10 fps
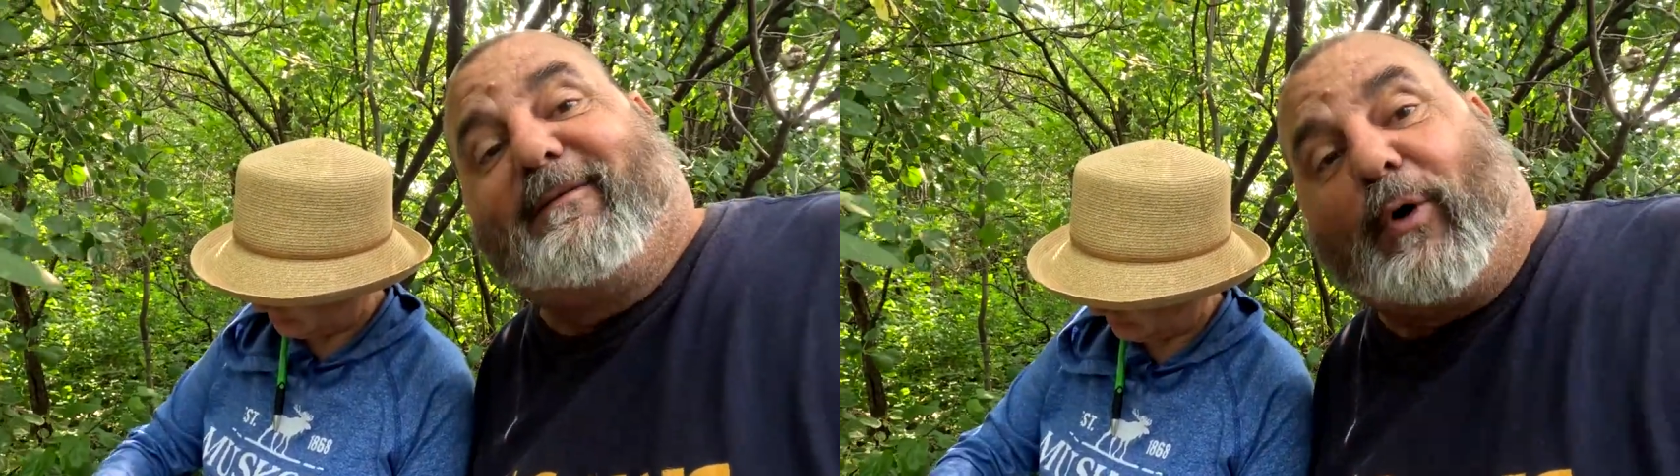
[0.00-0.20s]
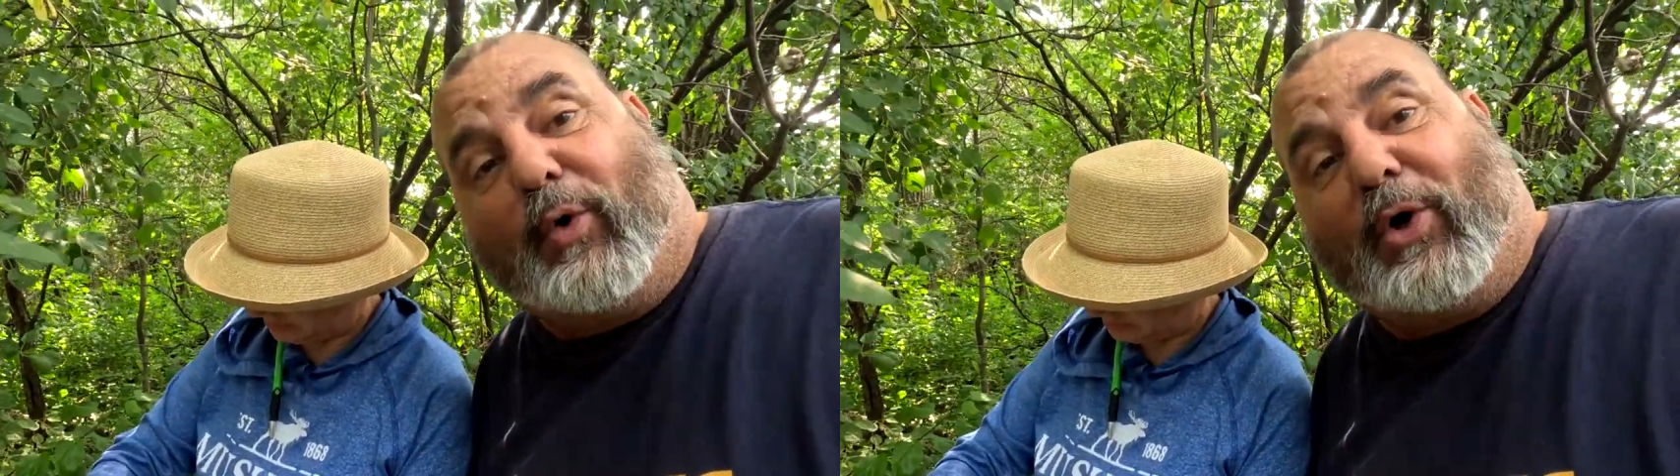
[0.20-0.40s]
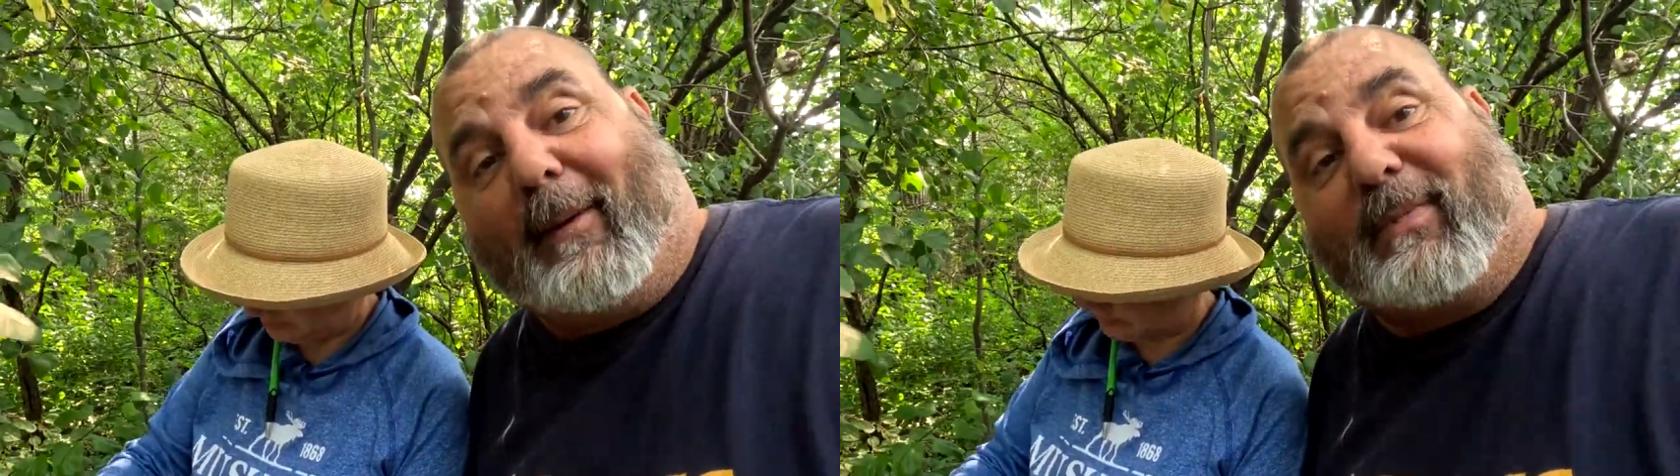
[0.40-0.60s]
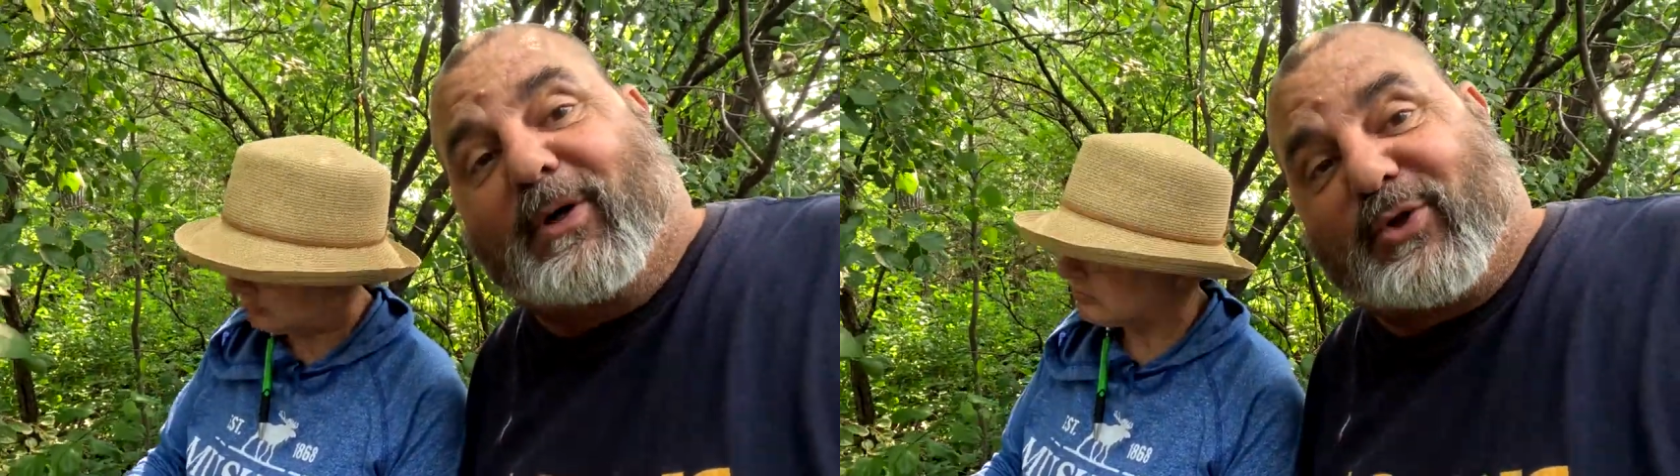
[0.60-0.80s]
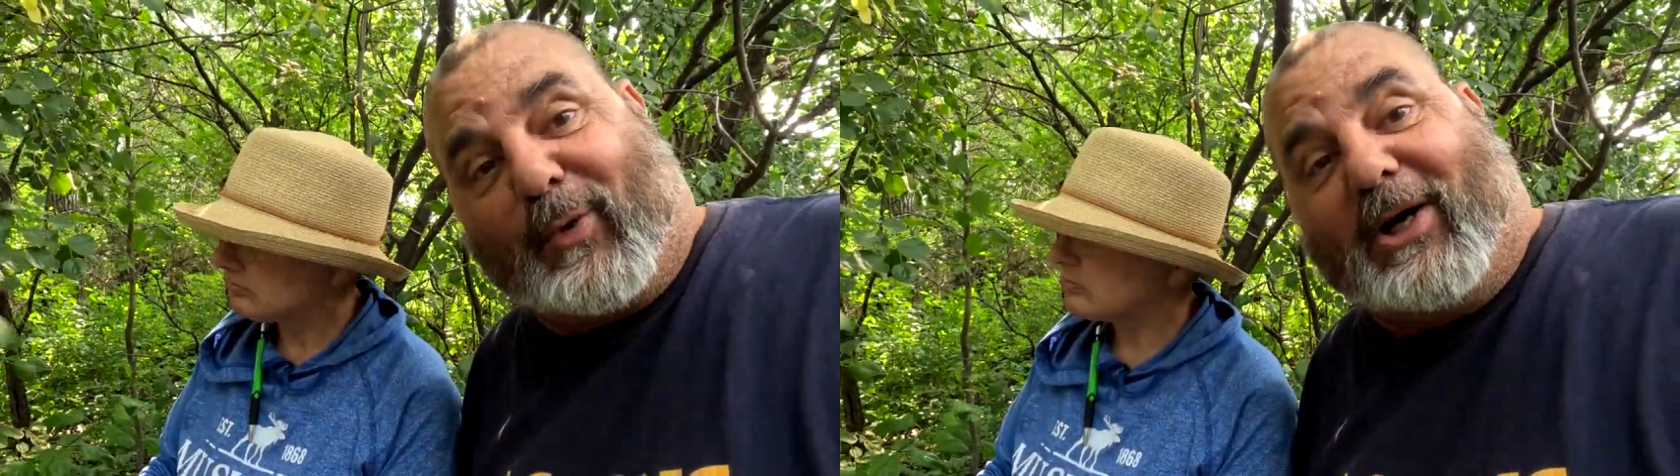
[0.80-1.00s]
phone number
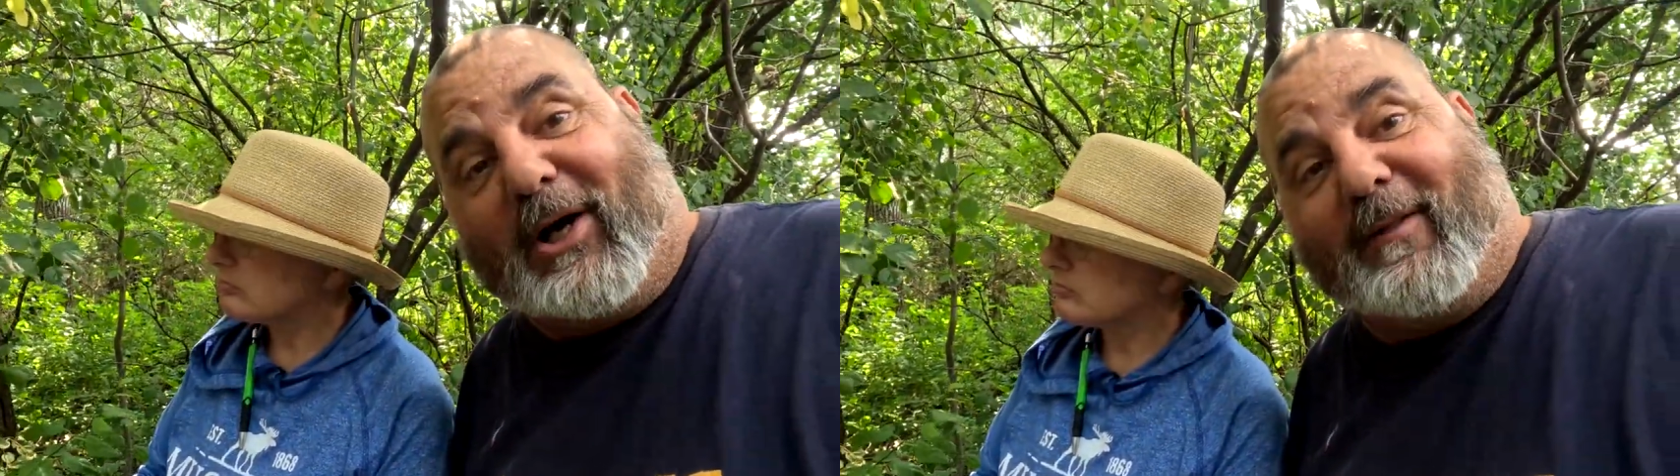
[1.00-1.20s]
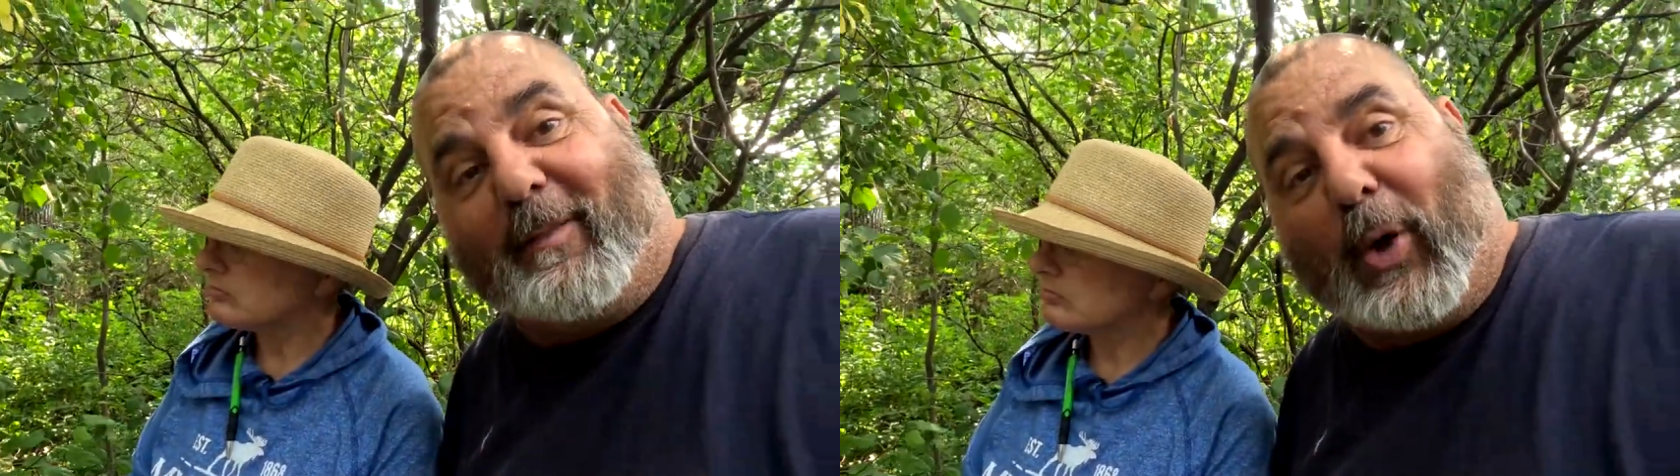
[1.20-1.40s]
is right on the